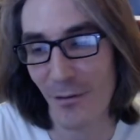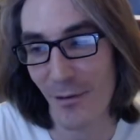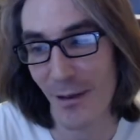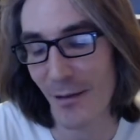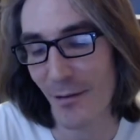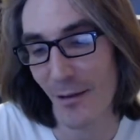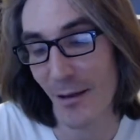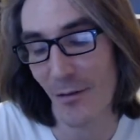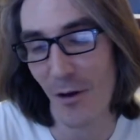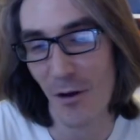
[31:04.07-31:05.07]
Else,
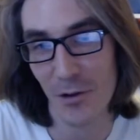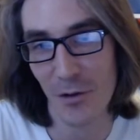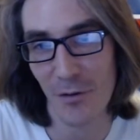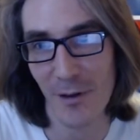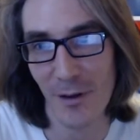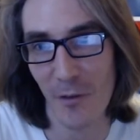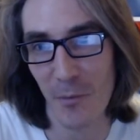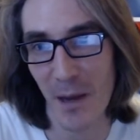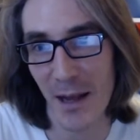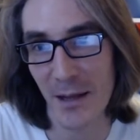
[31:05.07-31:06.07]
it's all just
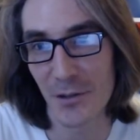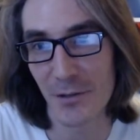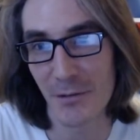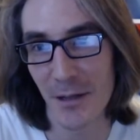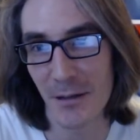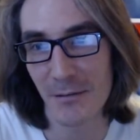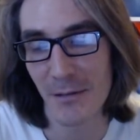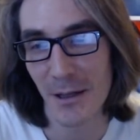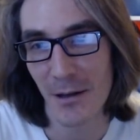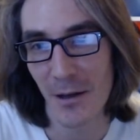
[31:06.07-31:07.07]
another page, you
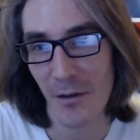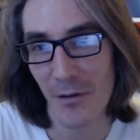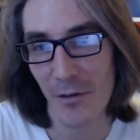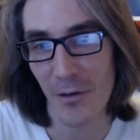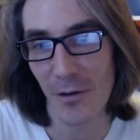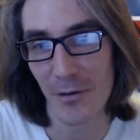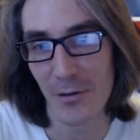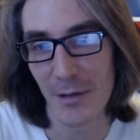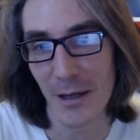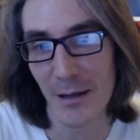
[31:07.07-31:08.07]
know.
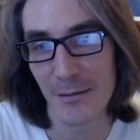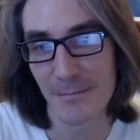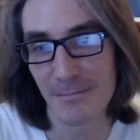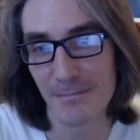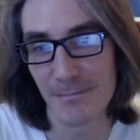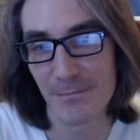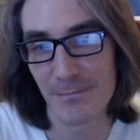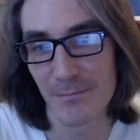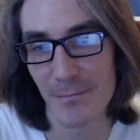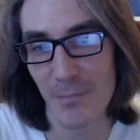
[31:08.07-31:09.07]
So,
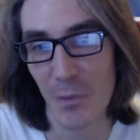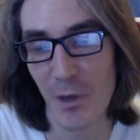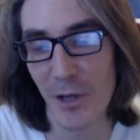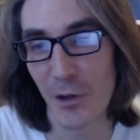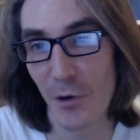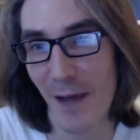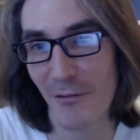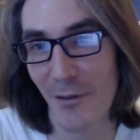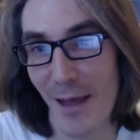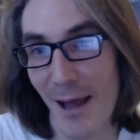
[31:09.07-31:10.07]
what do you
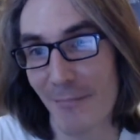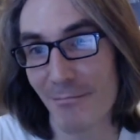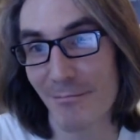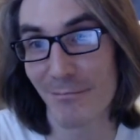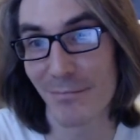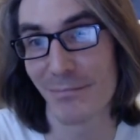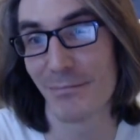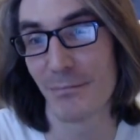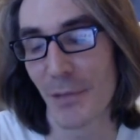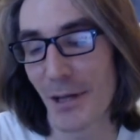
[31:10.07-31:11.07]
do after that?
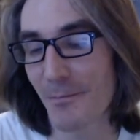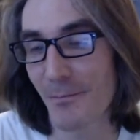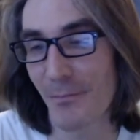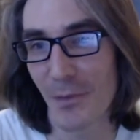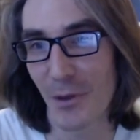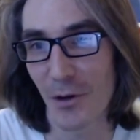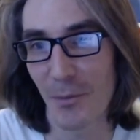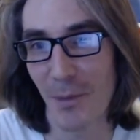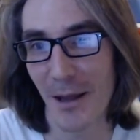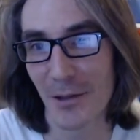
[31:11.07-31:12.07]
Well,
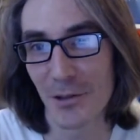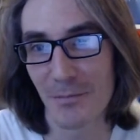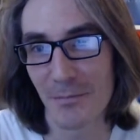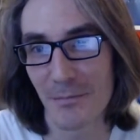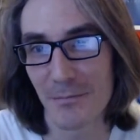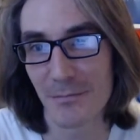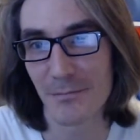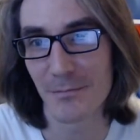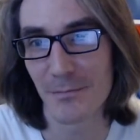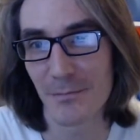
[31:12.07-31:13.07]
turn the page,
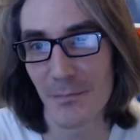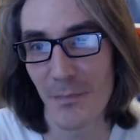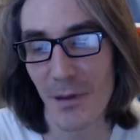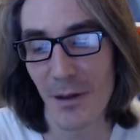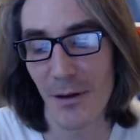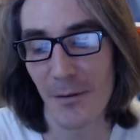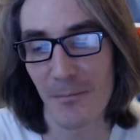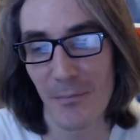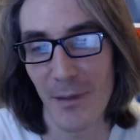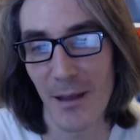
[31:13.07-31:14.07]

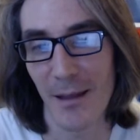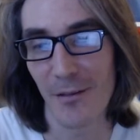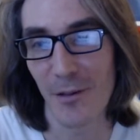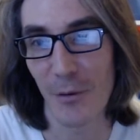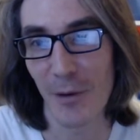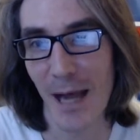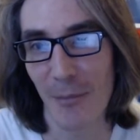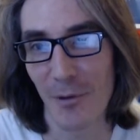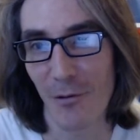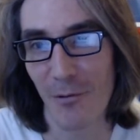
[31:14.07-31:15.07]
you know, and
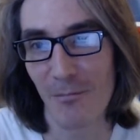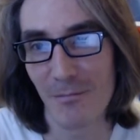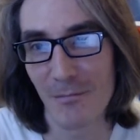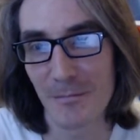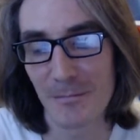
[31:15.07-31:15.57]
see what happens.